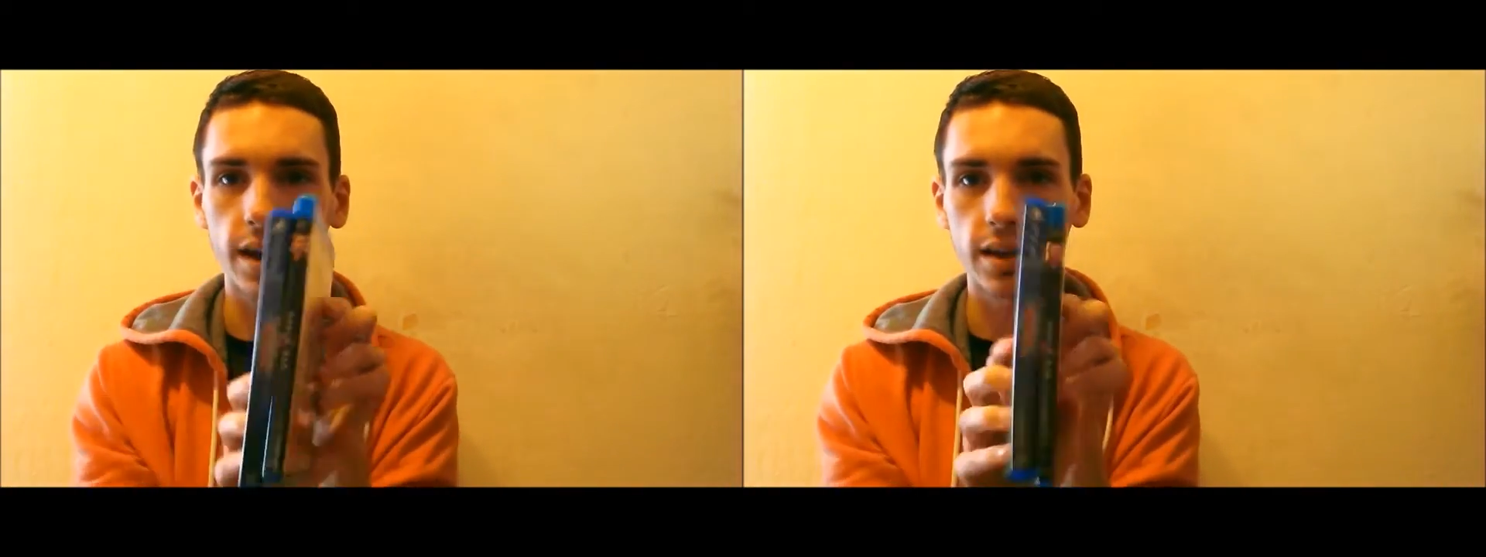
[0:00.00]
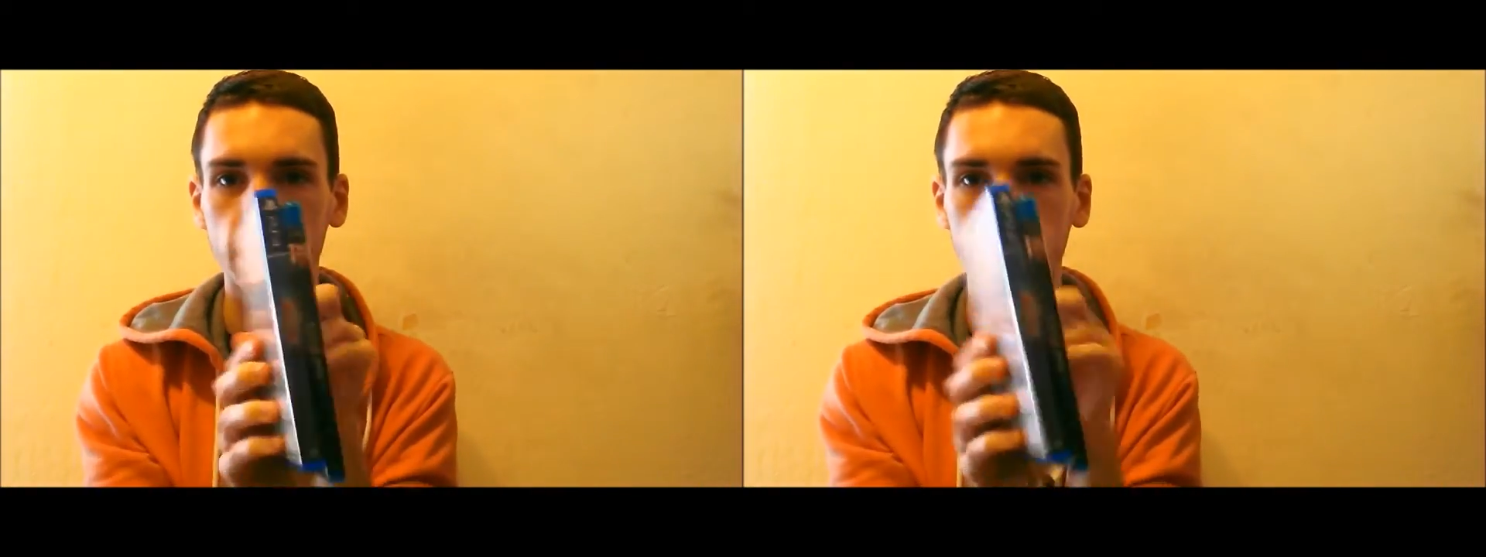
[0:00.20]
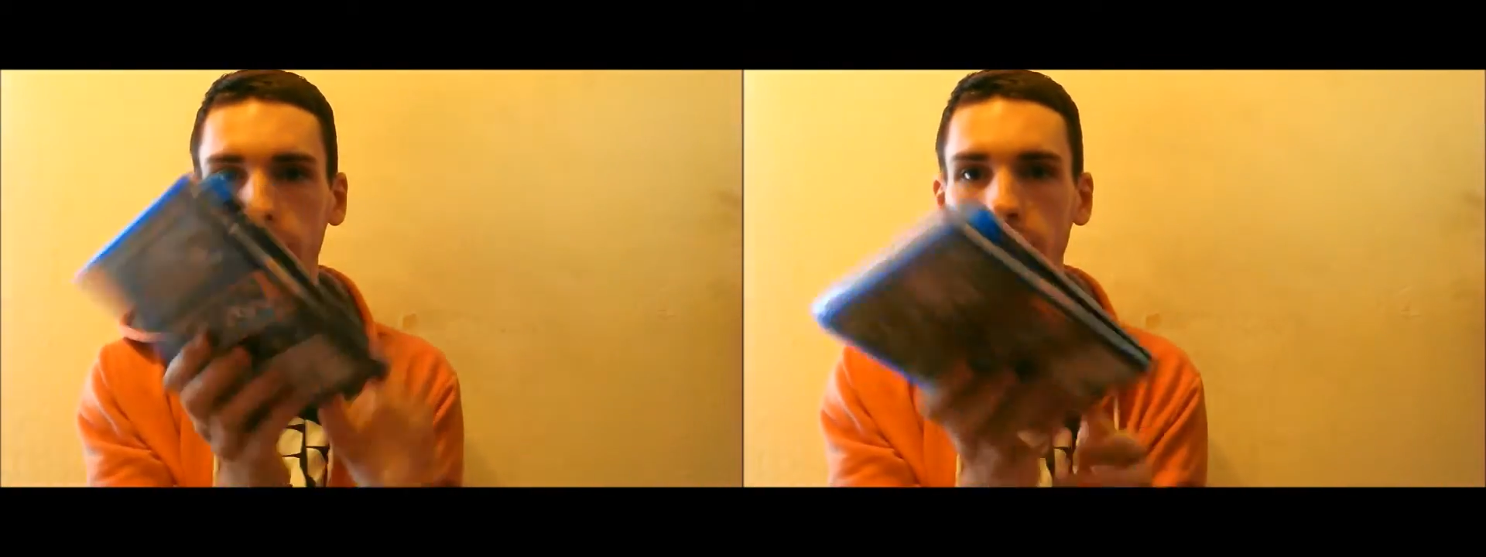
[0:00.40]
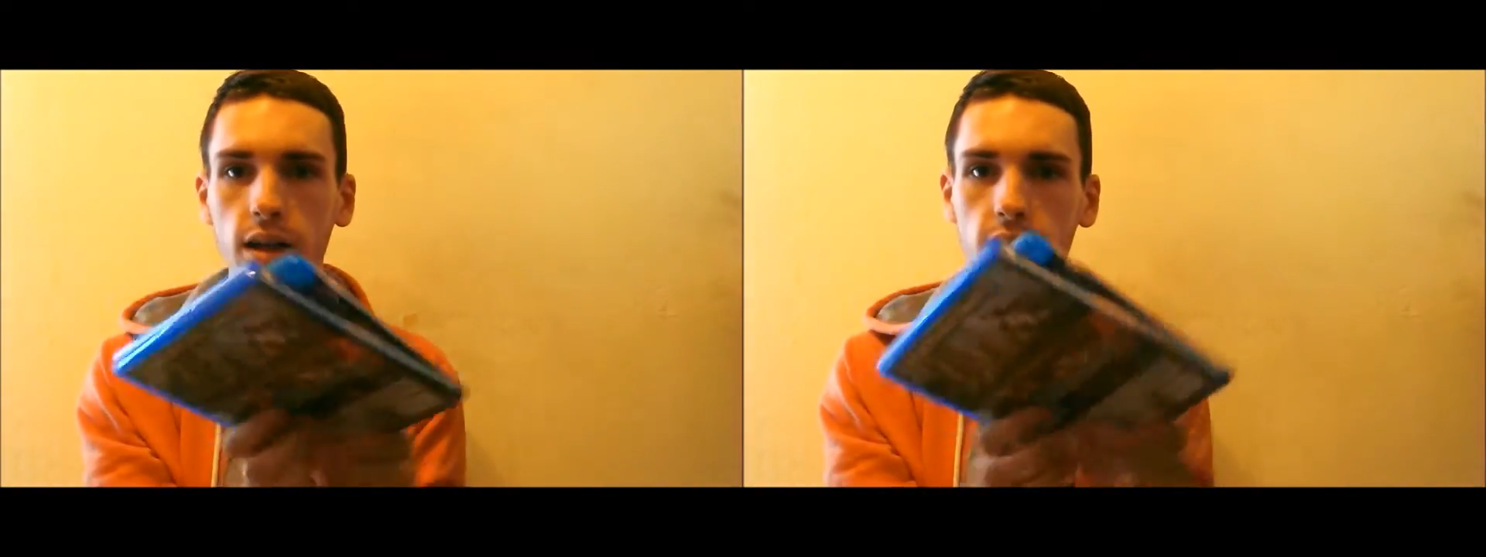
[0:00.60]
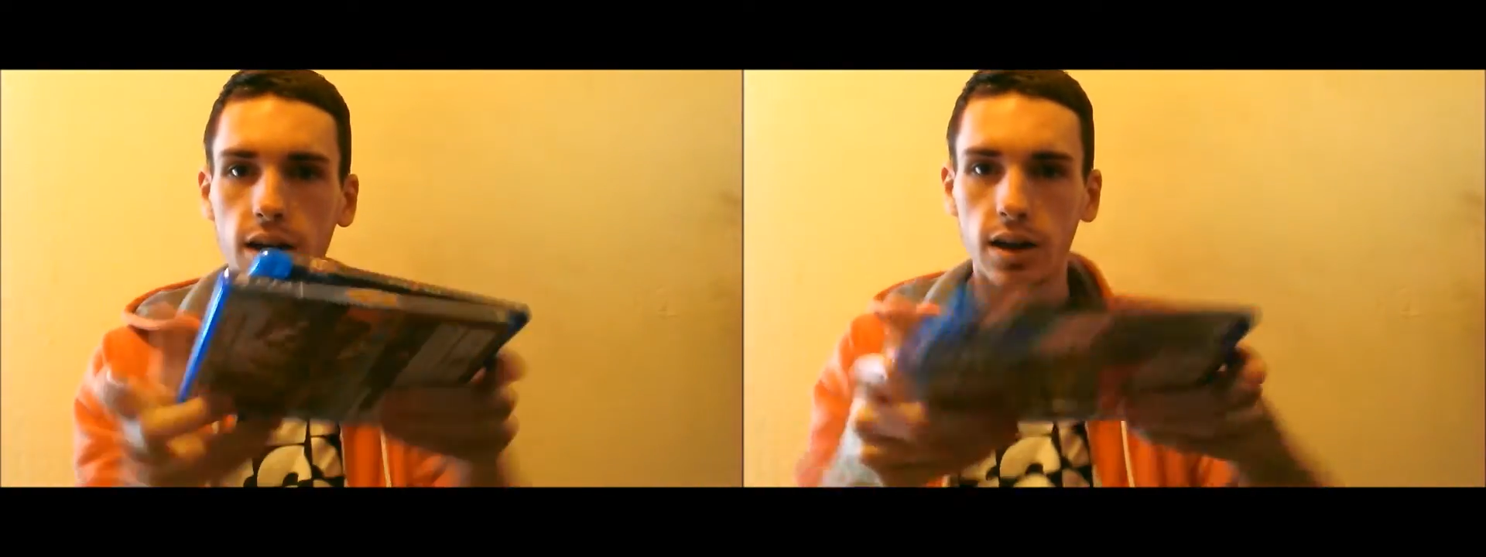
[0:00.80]
except
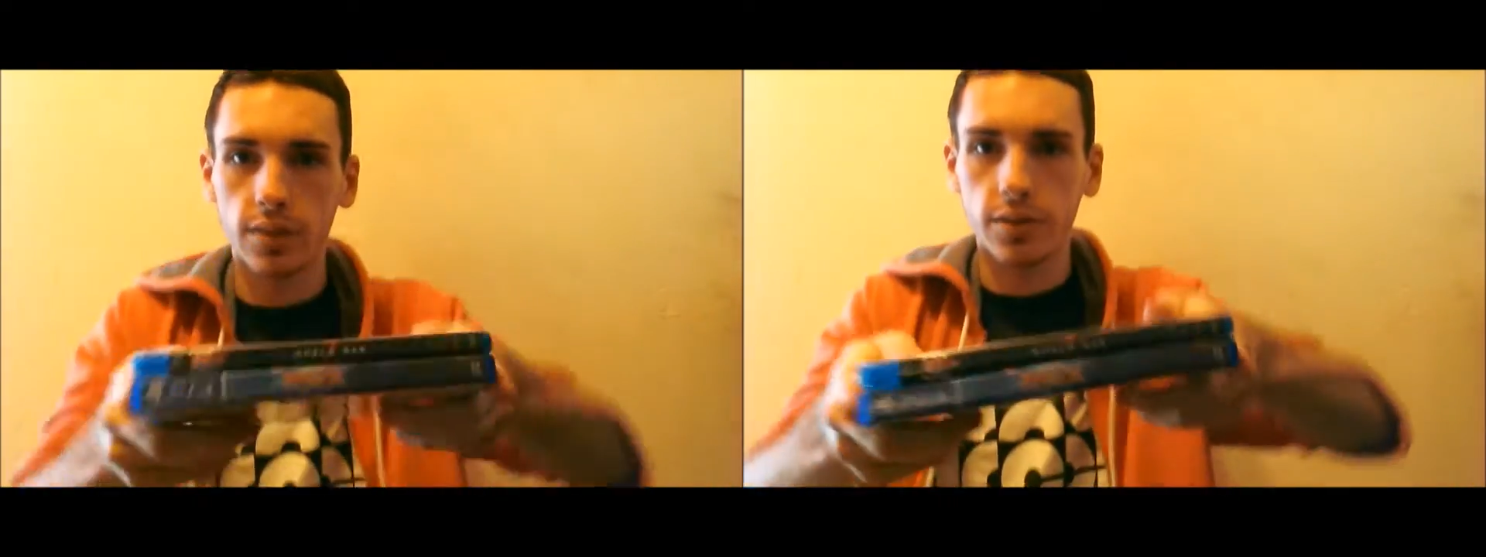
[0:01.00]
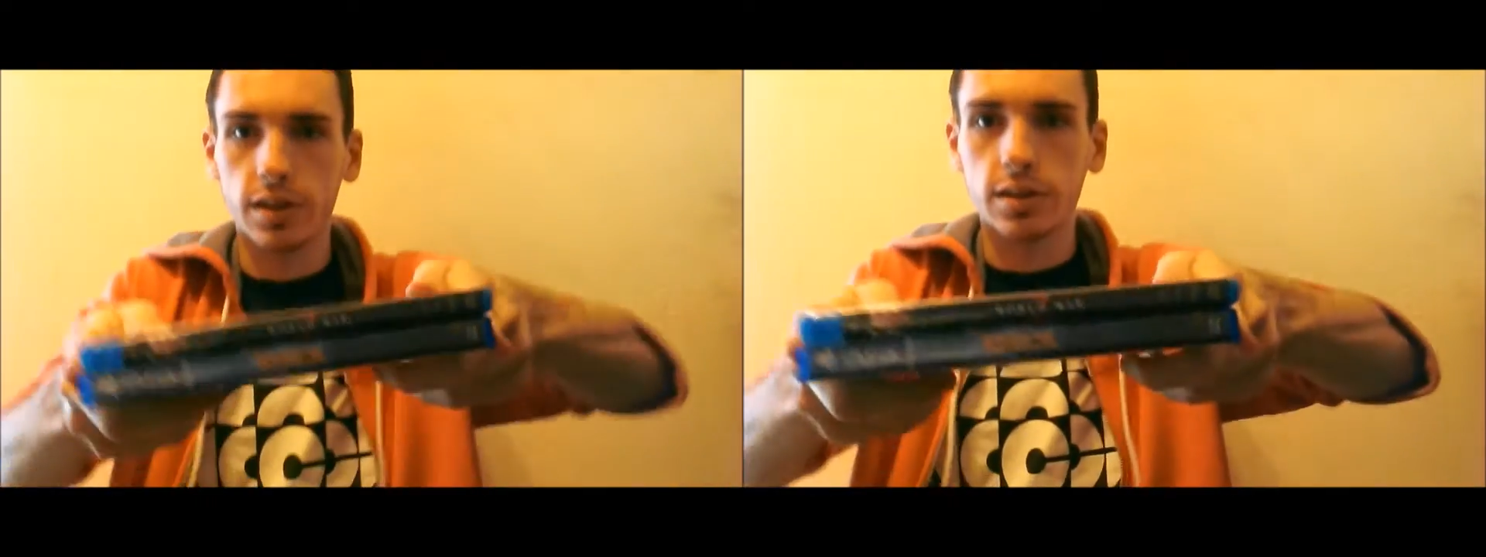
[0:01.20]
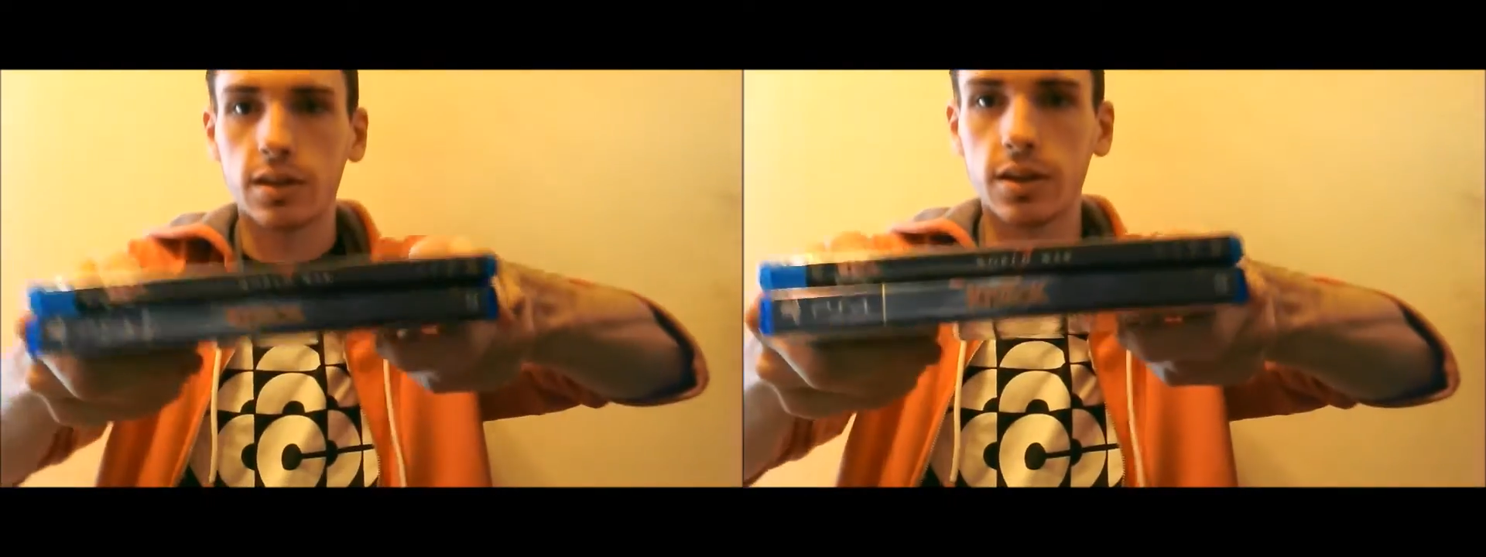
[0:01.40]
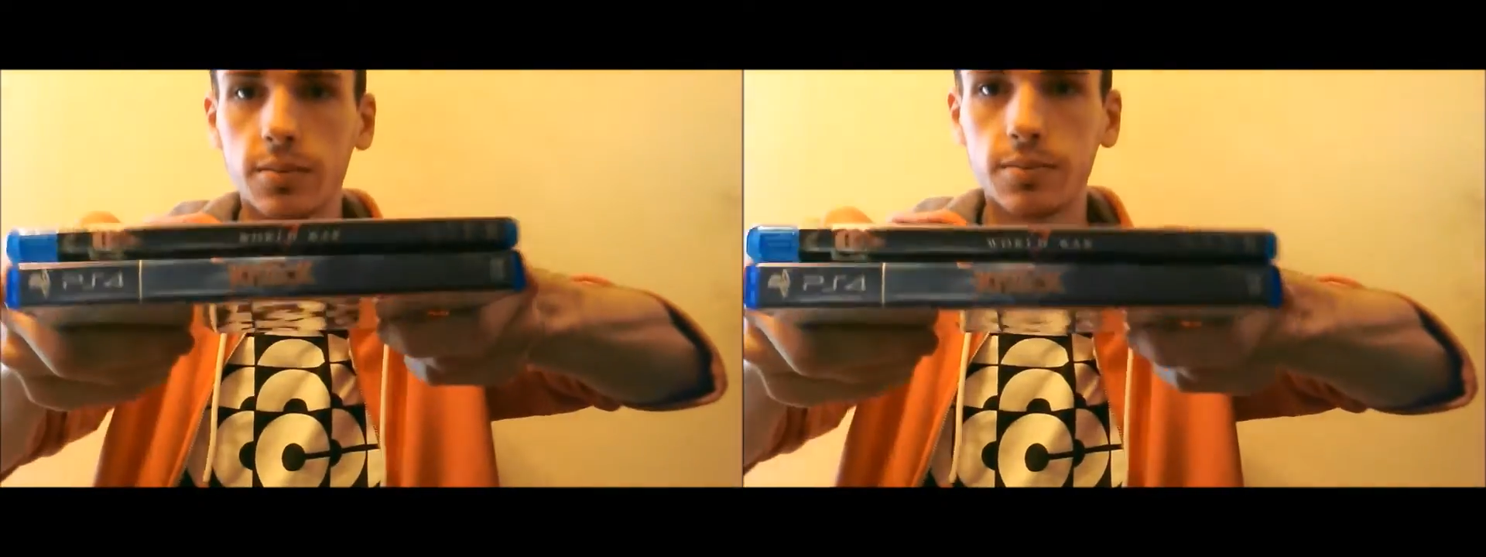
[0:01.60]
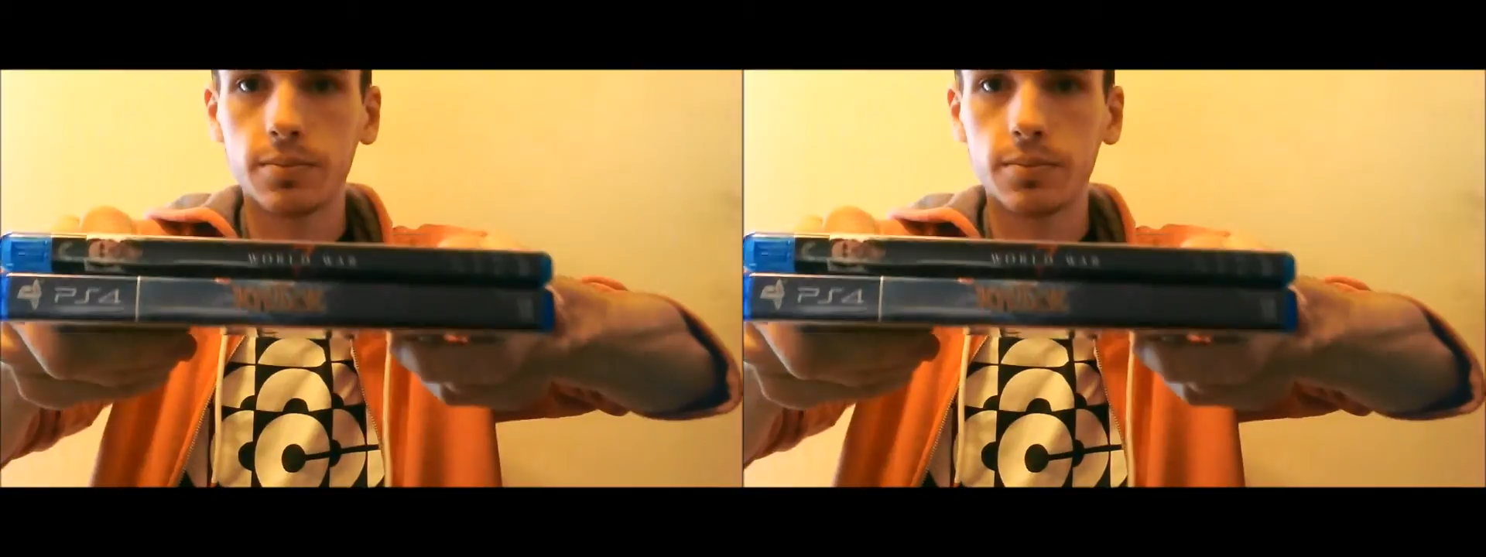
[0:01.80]
obviously